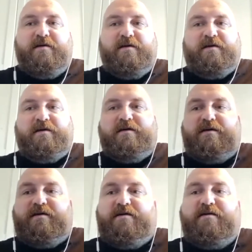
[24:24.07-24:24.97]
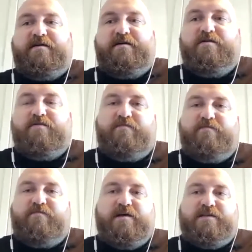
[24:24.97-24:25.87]
uh, you never,
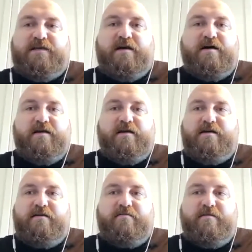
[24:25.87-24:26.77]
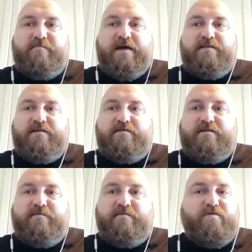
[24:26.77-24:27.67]
as a guy or a man or
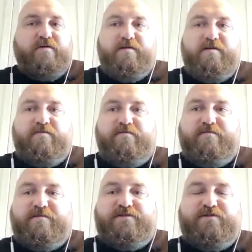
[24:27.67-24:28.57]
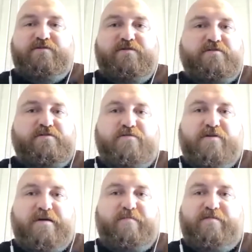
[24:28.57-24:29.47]
a boy, you should not talk
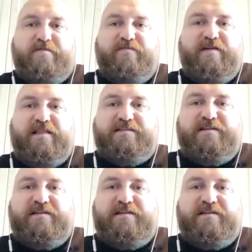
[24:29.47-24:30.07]
about your feelings.